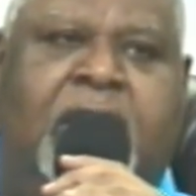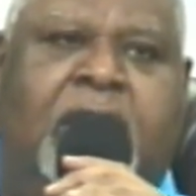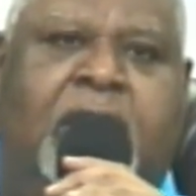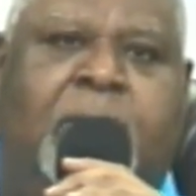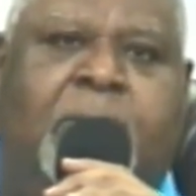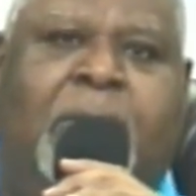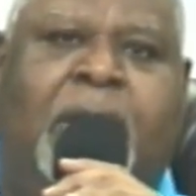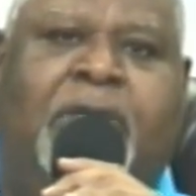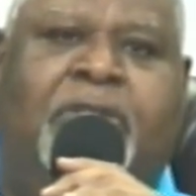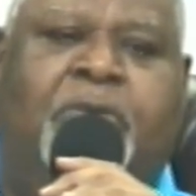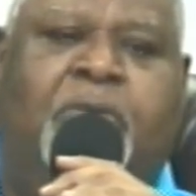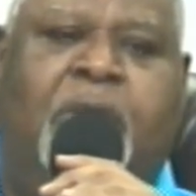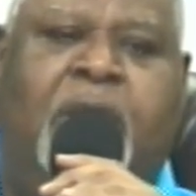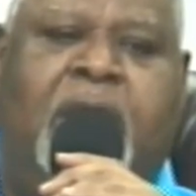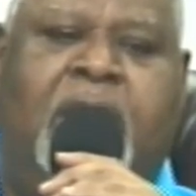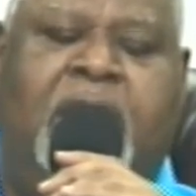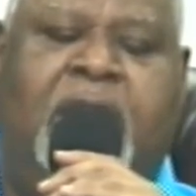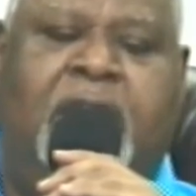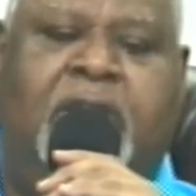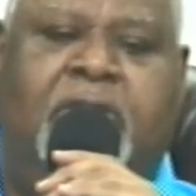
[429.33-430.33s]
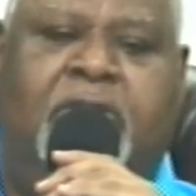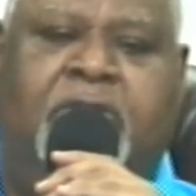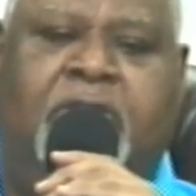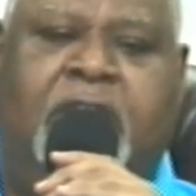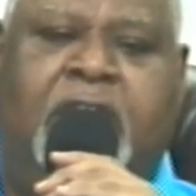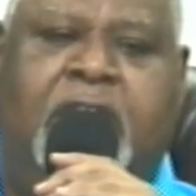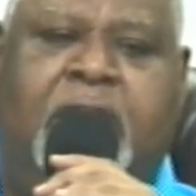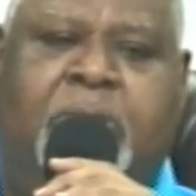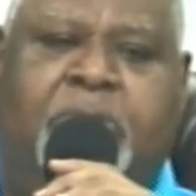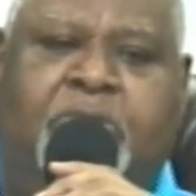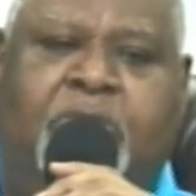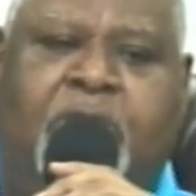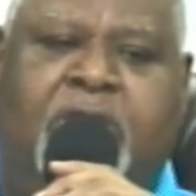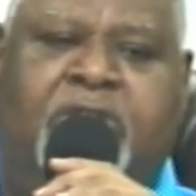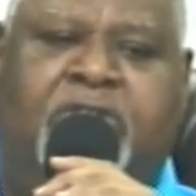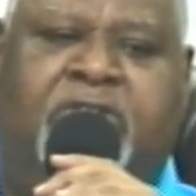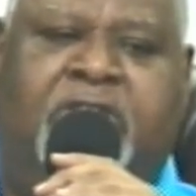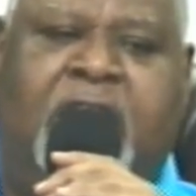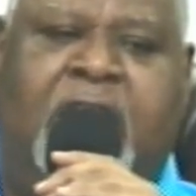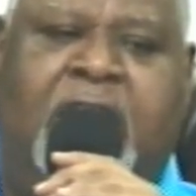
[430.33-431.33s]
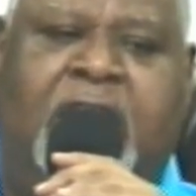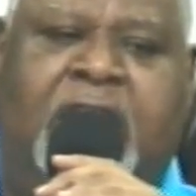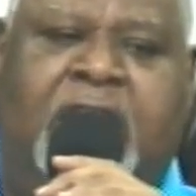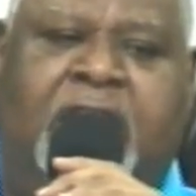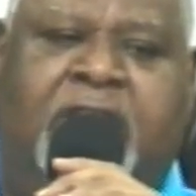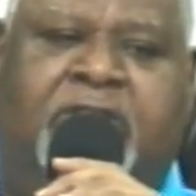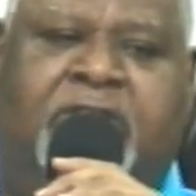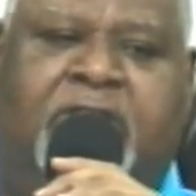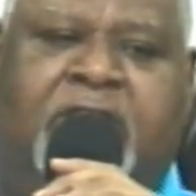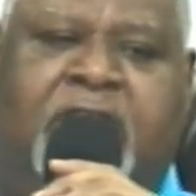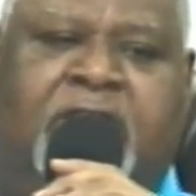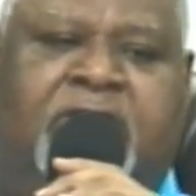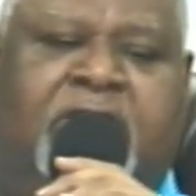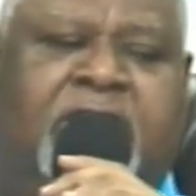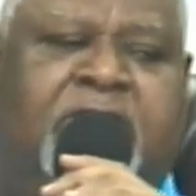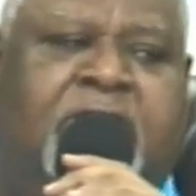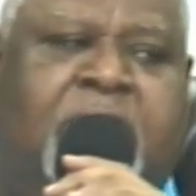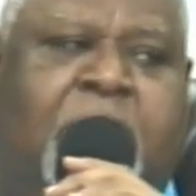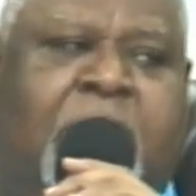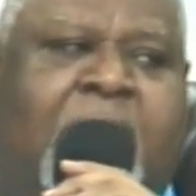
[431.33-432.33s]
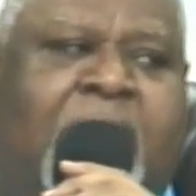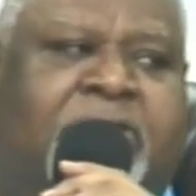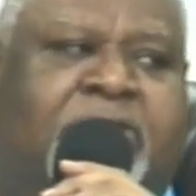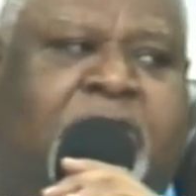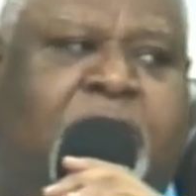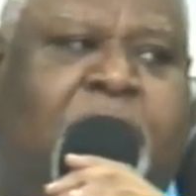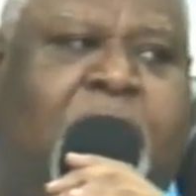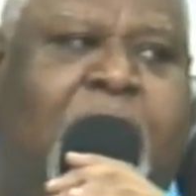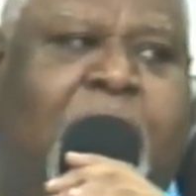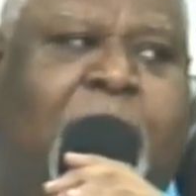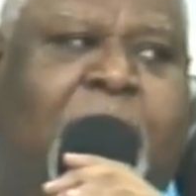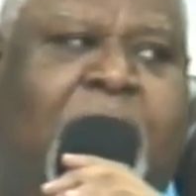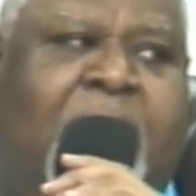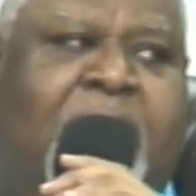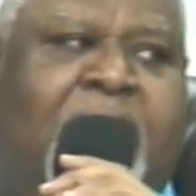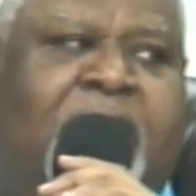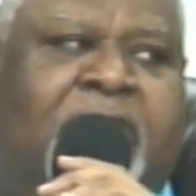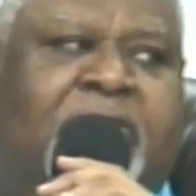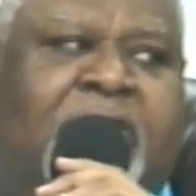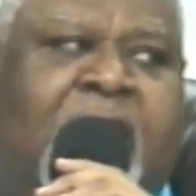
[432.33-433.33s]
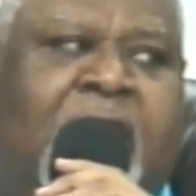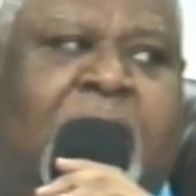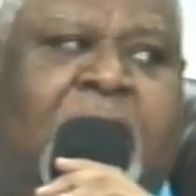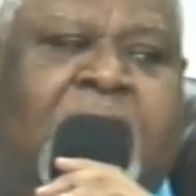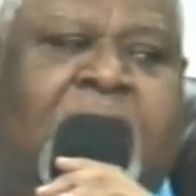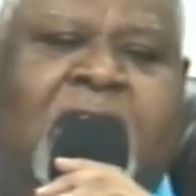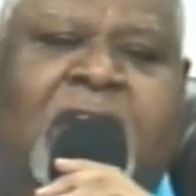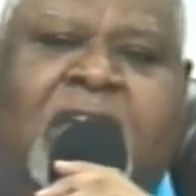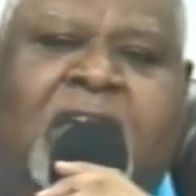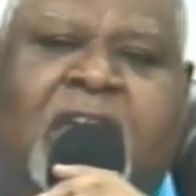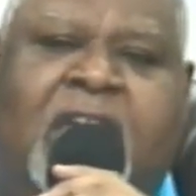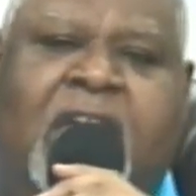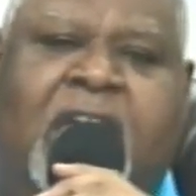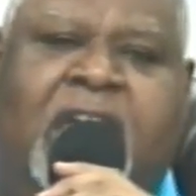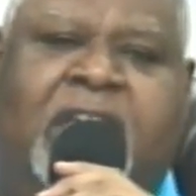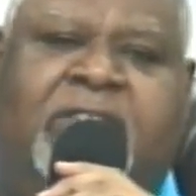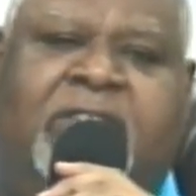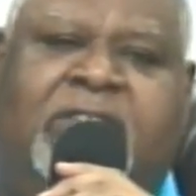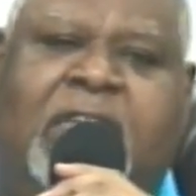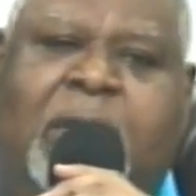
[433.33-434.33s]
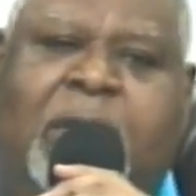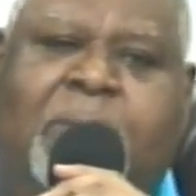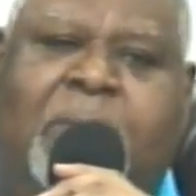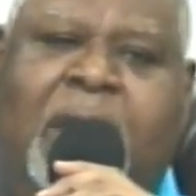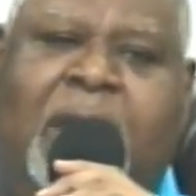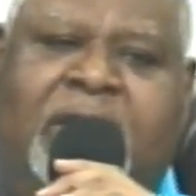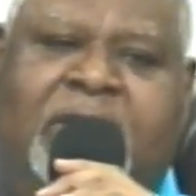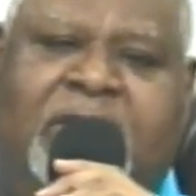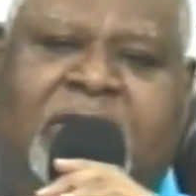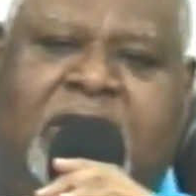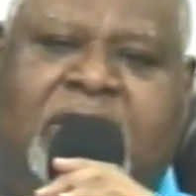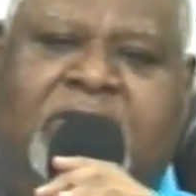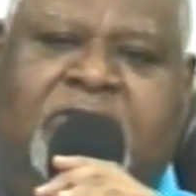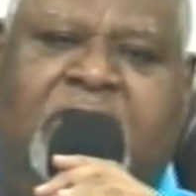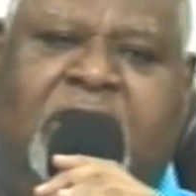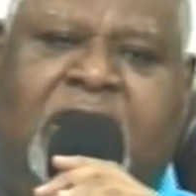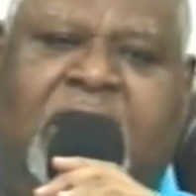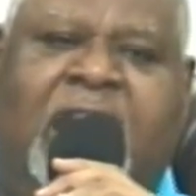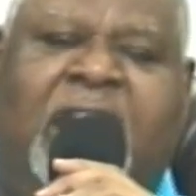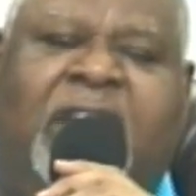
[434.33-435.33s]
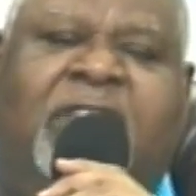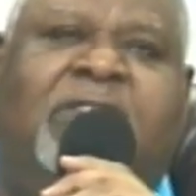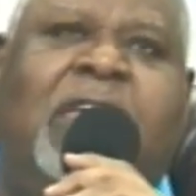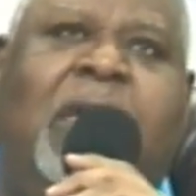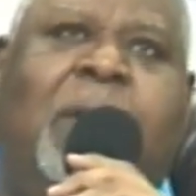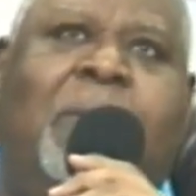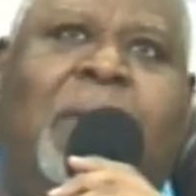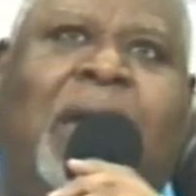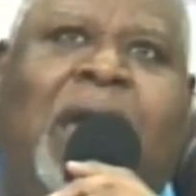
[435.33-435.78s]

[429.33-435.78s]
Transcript: By the way, the Hebrew understanding is this He's a master rabbi. He's saying, Accept my teaching, accept my